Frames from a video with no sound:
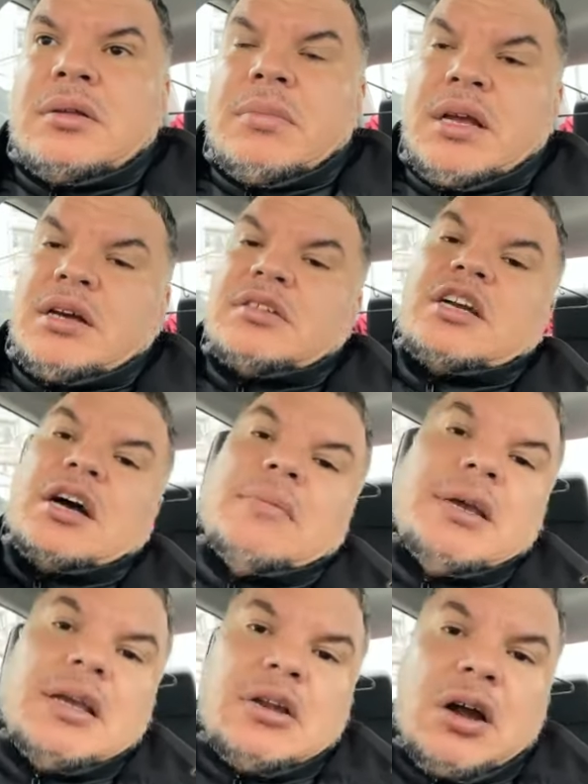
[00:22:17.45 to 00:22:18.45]
Because
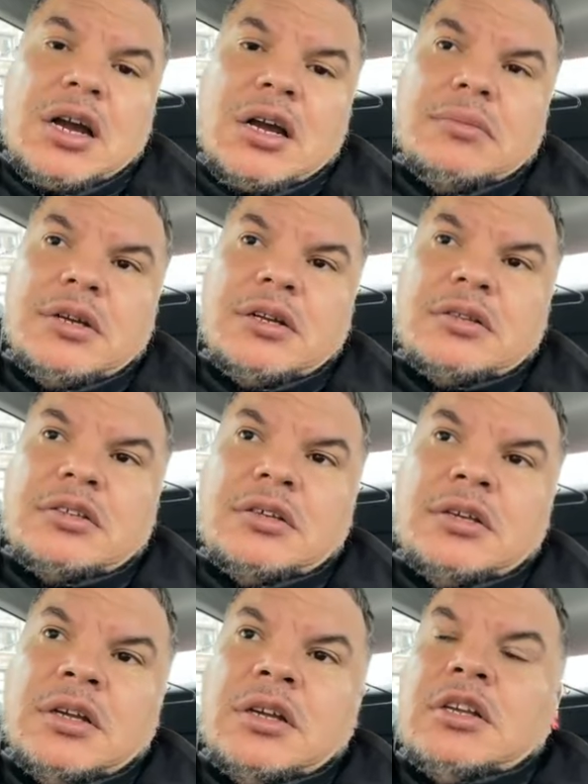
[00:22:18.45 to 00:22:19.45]
coming in our
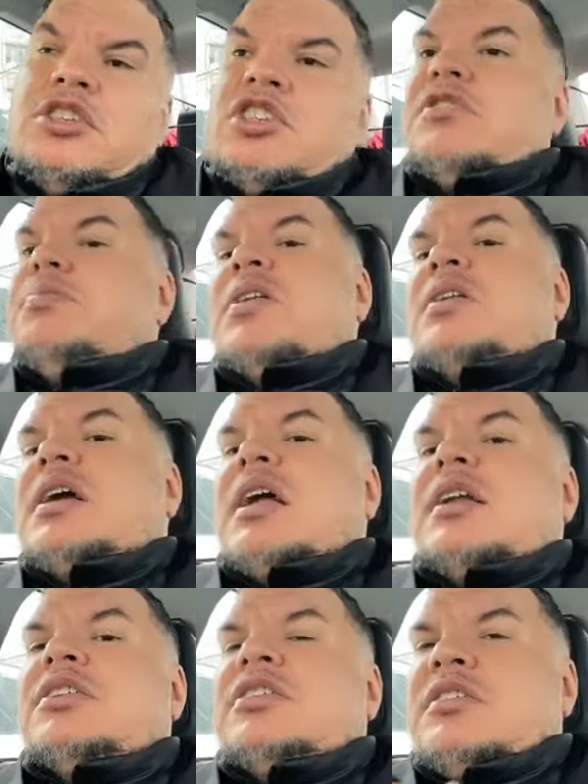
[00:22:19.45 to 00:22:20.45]
community, just book
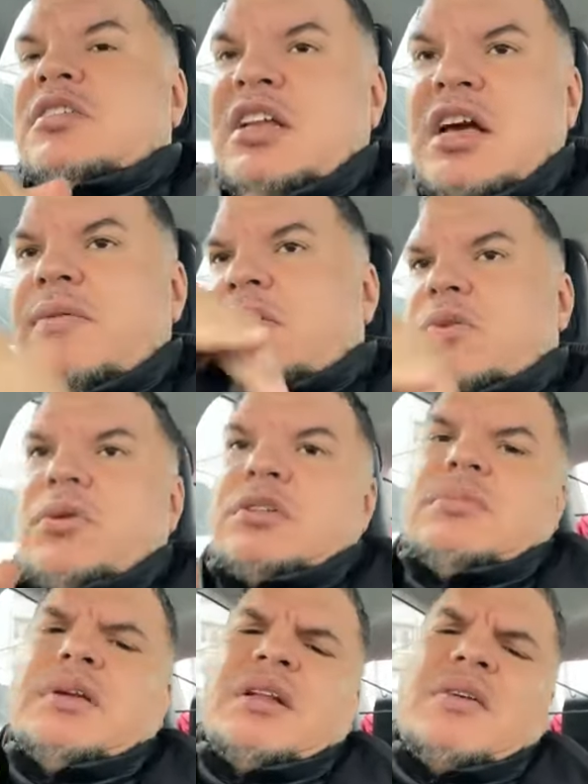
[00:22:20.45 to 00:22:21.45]
knowledge is never going
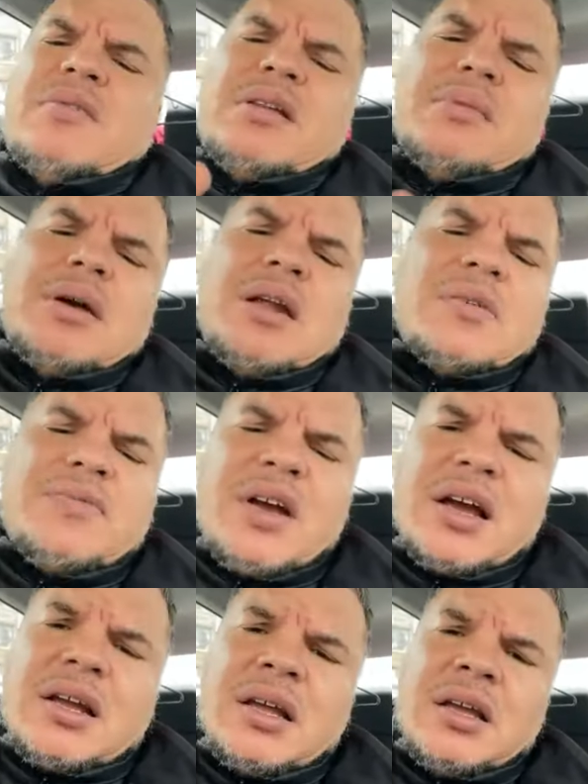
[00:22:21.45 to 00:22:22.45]
to be enough. And as a matter of
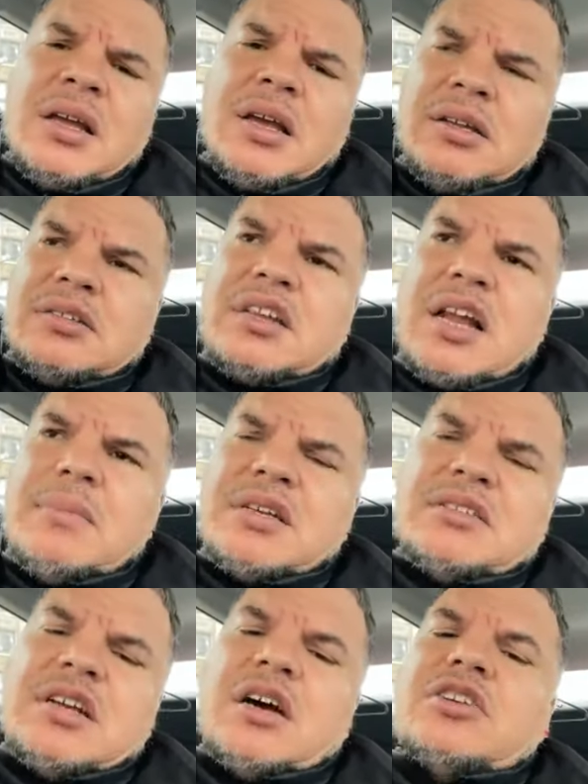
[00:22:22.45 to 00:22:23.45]
fact, in
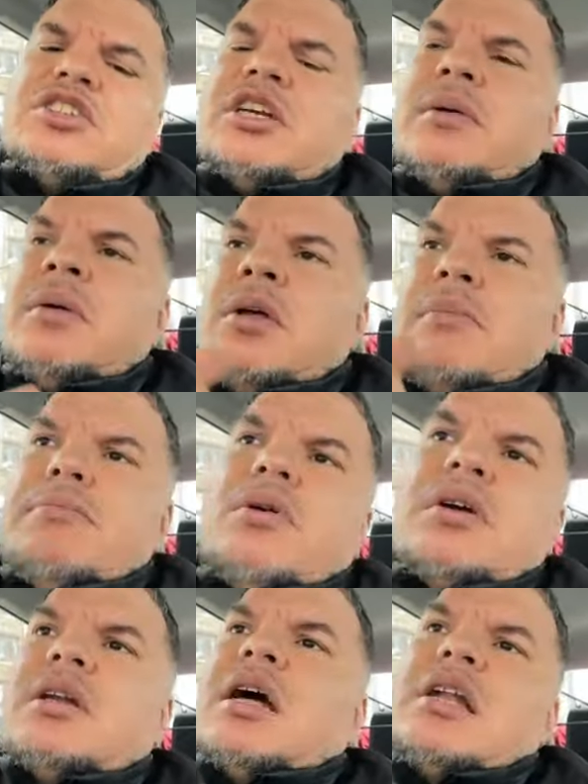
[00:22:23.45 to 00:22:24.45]
Islamic scholarship,
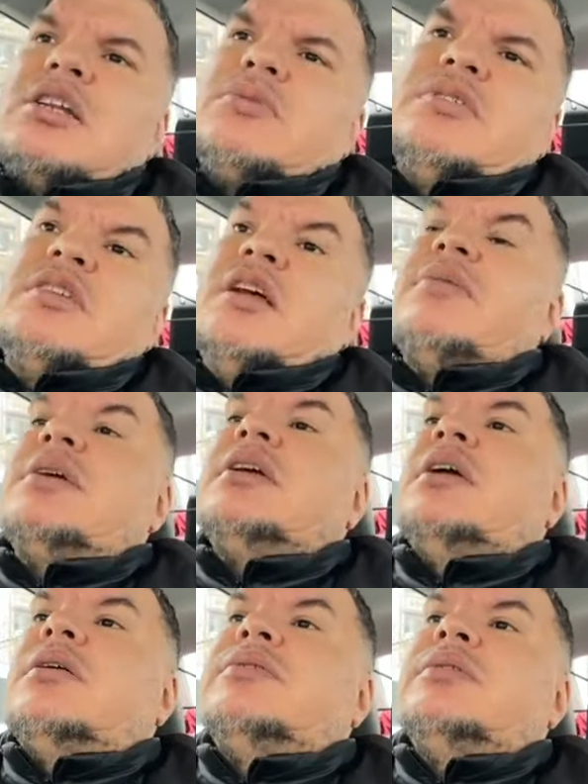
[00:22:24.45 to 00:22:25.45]
book knowledge was never
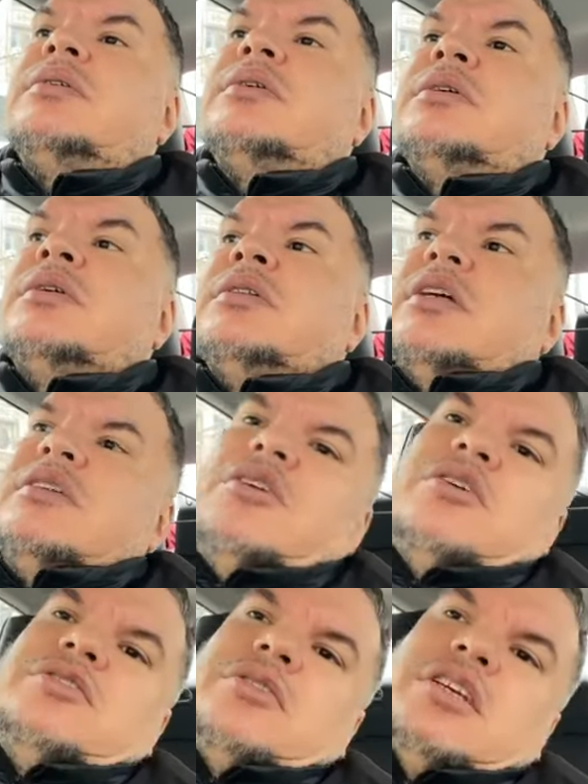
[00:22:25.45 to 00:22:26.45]
enough. There's
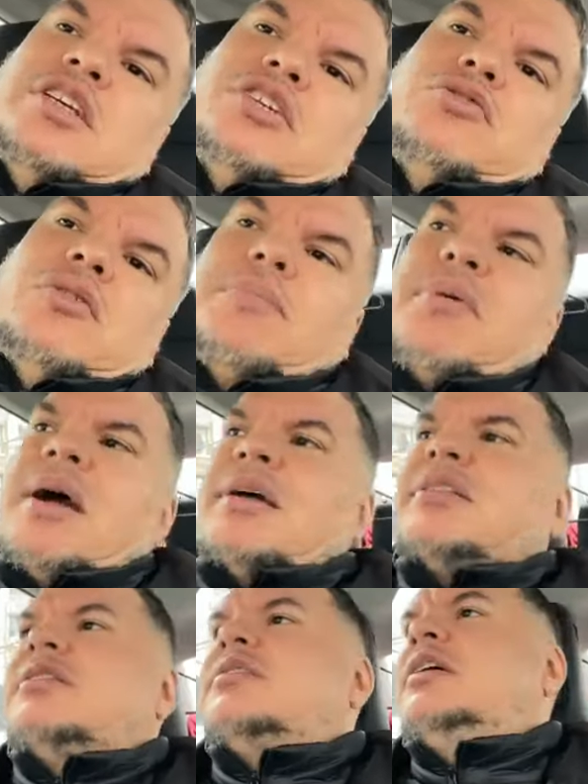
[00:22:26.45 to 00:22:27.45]
also the issue of
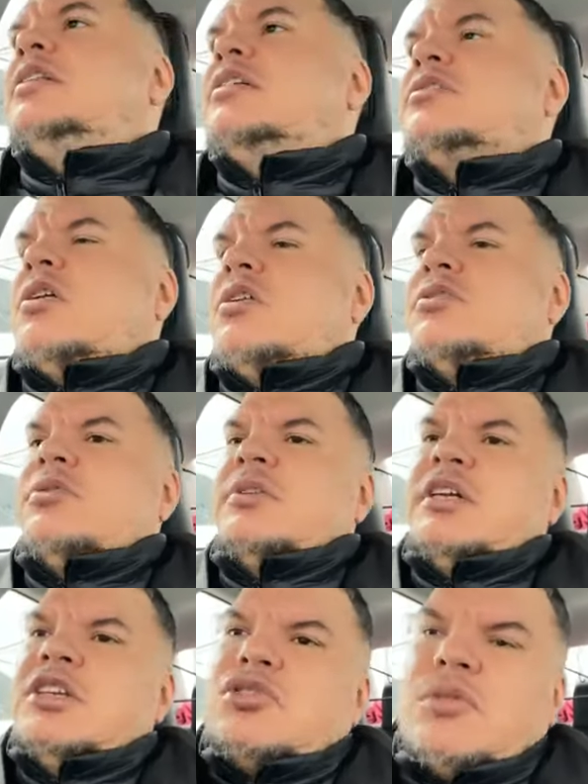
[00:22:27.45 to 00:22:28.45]
practicing. There's also
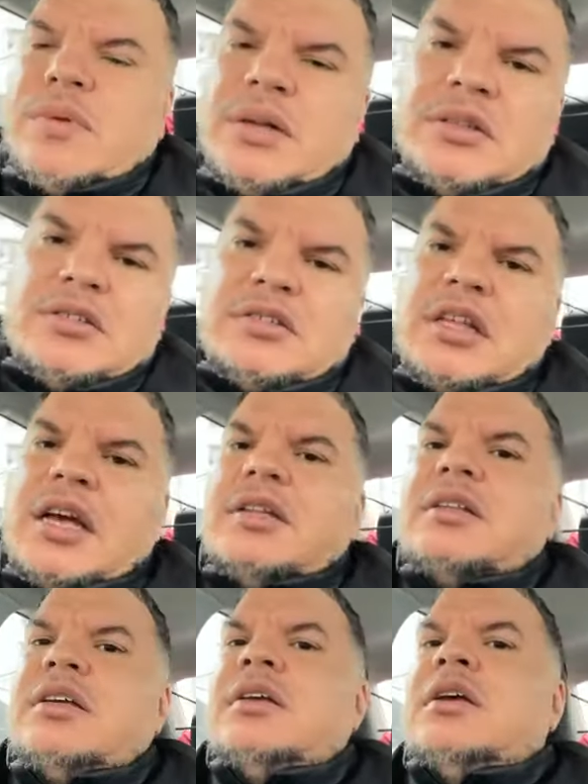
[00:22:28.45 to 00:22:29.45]
the issue of
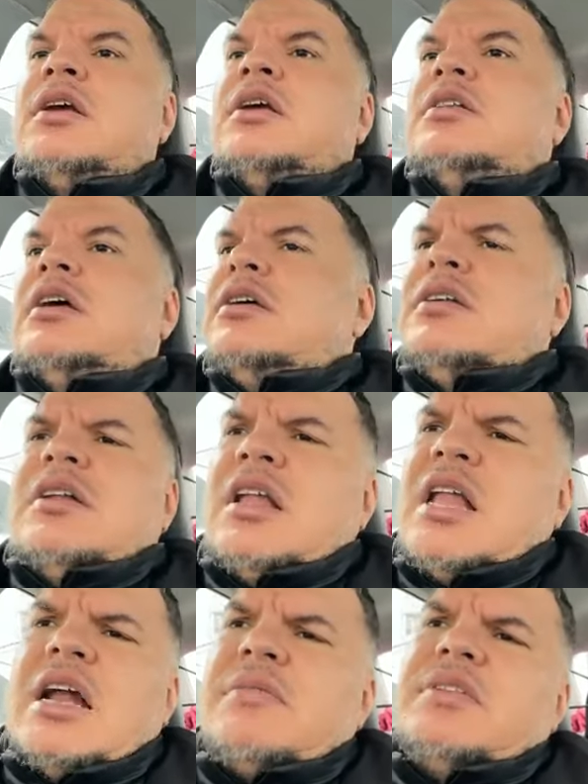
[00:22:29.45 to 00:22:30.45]
understanding.
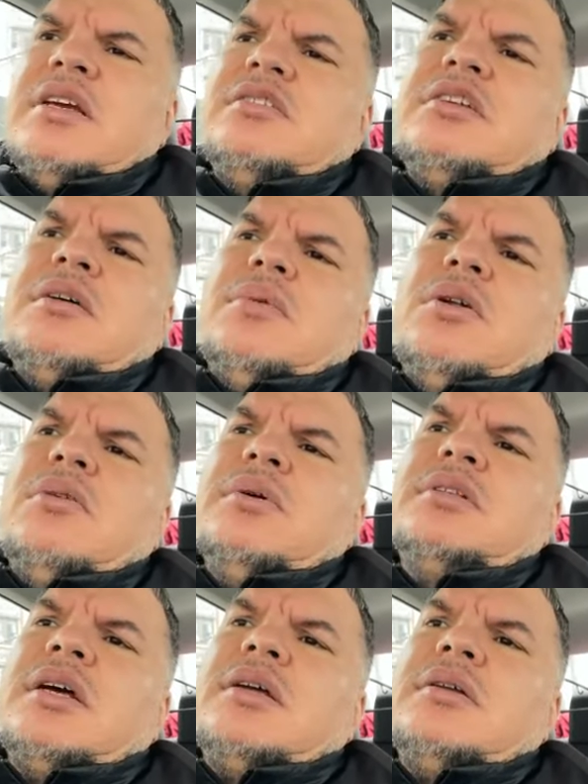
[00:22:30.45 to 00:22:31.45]
A lot of things come along
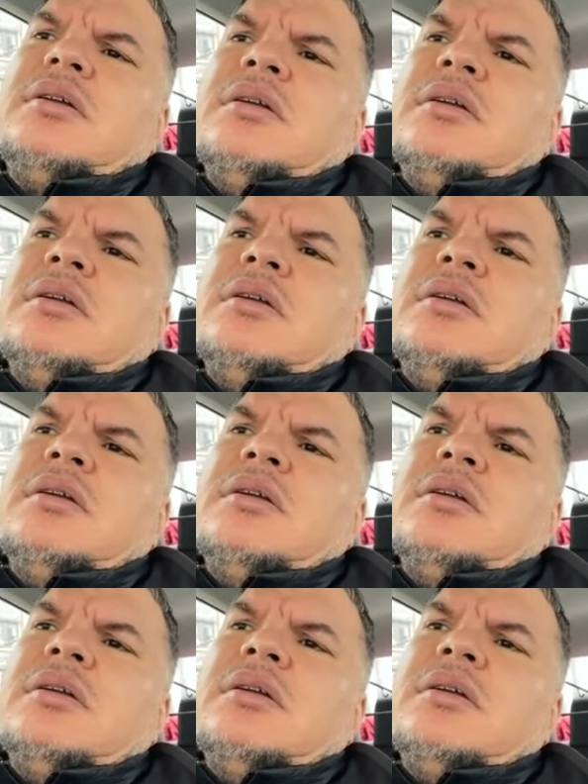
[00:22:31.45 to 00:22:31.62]
with that.